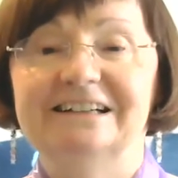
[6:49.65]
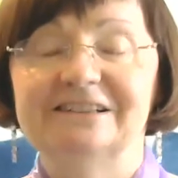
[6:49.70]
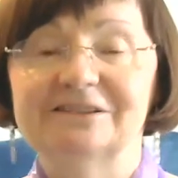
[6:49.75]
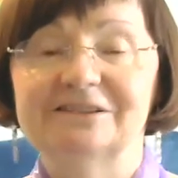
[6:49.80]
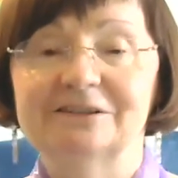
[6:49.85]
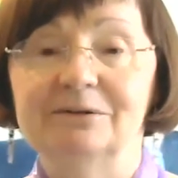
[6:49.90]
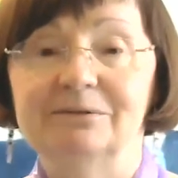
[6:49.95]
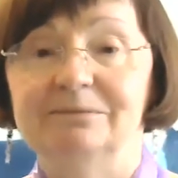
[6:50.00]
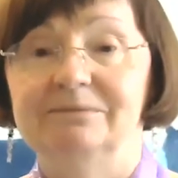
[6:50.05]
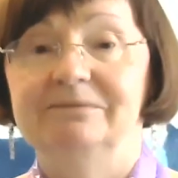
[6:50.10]

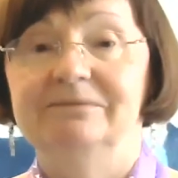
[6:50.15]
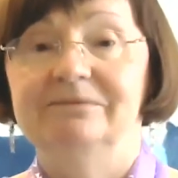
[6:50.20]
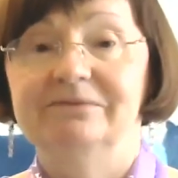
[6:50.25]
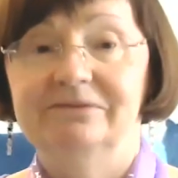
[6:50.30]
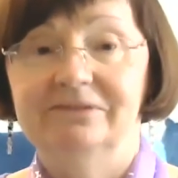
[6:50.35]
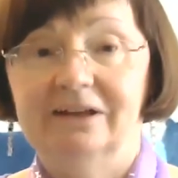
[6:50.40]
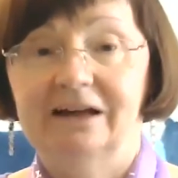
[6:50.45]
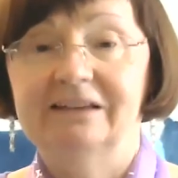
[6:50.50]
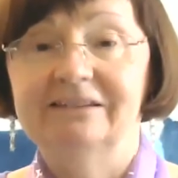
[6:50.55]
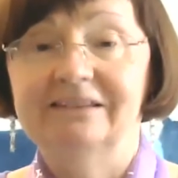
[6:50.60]
So
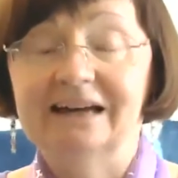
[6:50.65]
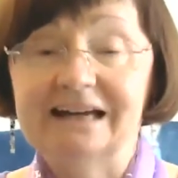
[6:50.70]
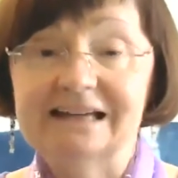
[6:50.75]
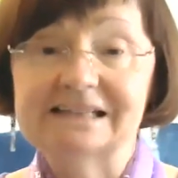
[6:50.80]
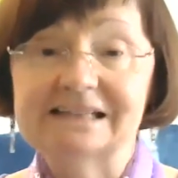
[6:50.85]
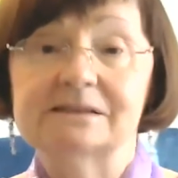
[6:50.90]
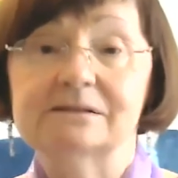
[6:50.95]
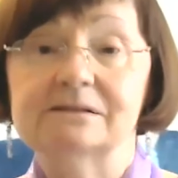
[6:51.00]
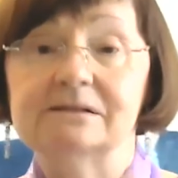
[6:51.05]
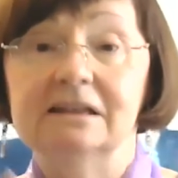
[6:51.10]

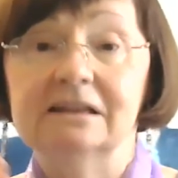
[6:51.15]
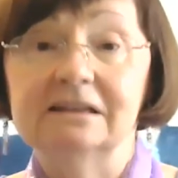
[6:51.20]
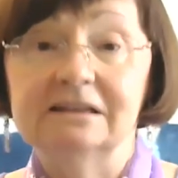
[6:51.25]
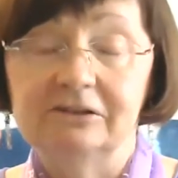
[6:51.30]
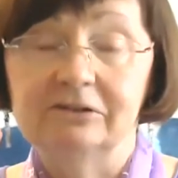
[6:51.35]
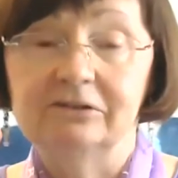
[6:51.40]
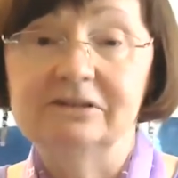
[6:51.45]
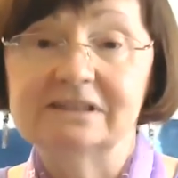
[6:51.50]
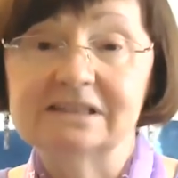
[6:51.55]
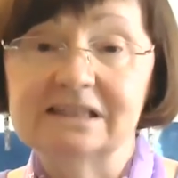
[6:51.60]
that's,
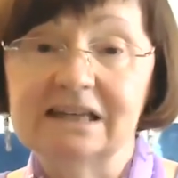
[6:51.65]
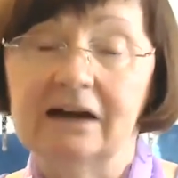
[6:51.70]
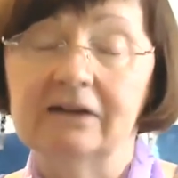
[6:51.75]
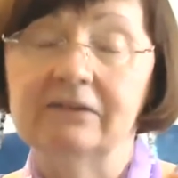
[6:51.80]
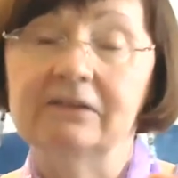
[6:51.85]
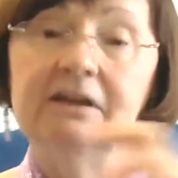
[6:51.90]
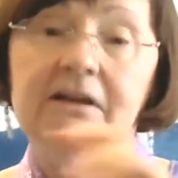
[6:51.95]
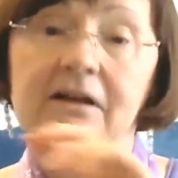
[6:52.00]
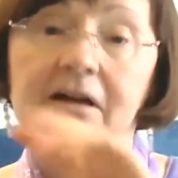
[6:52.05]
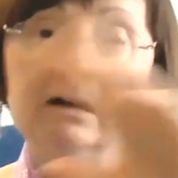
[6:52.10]
you can see how
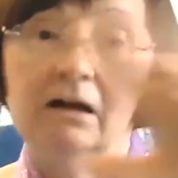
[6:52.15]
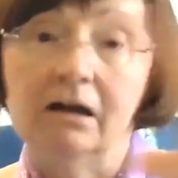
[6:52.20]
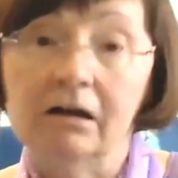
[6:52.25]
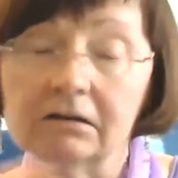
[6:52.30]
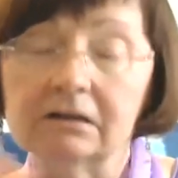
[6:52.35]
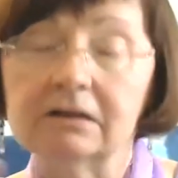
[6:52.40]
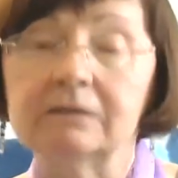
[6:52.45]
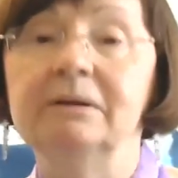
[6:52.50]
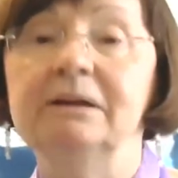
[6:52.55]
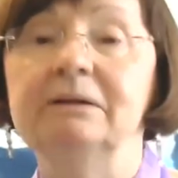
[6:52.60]
the
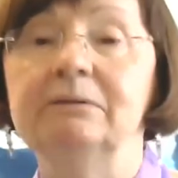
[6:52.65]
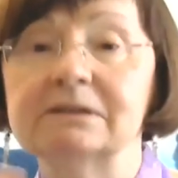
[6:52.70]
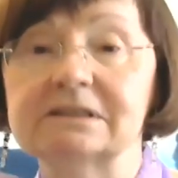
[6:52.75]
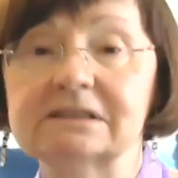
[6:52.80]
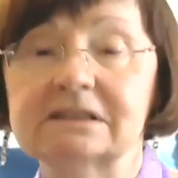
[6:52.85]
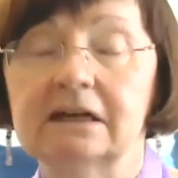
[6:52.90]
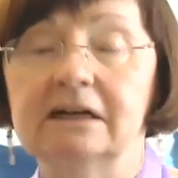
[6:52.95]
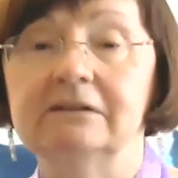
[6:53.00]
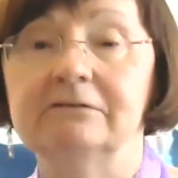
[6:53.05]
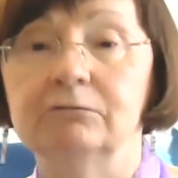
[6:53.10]
alchemy was
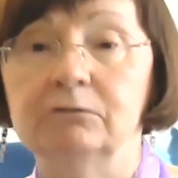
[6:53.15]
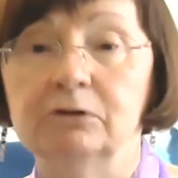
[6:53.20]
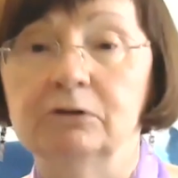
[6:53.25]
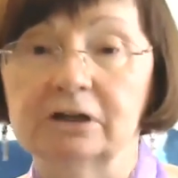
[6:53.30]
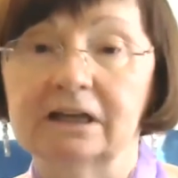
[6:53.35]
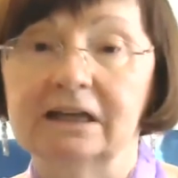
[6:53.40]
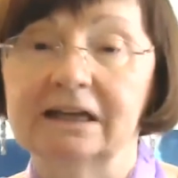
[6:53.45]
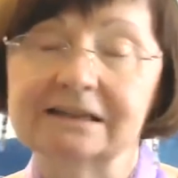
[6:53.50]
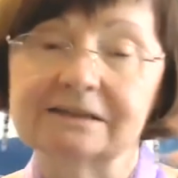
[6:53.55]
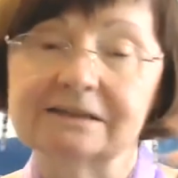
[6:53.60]
kind of
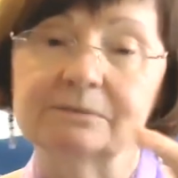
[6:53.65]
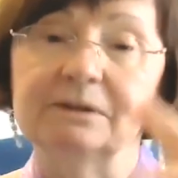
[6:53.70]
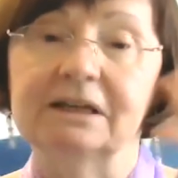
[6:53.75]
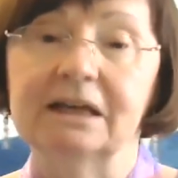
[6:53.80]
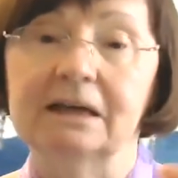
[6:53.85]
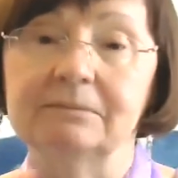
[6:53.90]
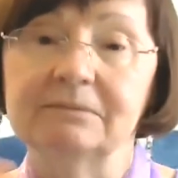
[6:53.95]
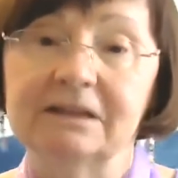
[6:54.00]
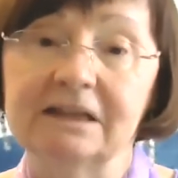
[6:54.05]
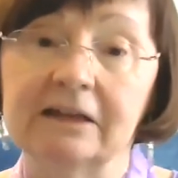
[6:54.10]
working as we
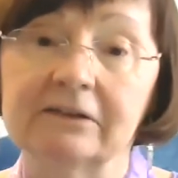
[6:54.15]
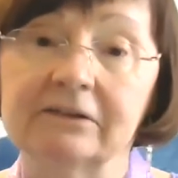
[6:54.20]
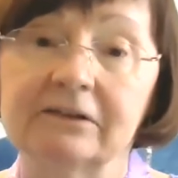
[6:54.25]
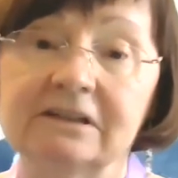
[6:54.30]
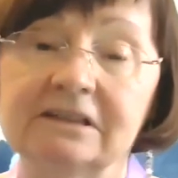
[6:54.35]
came together.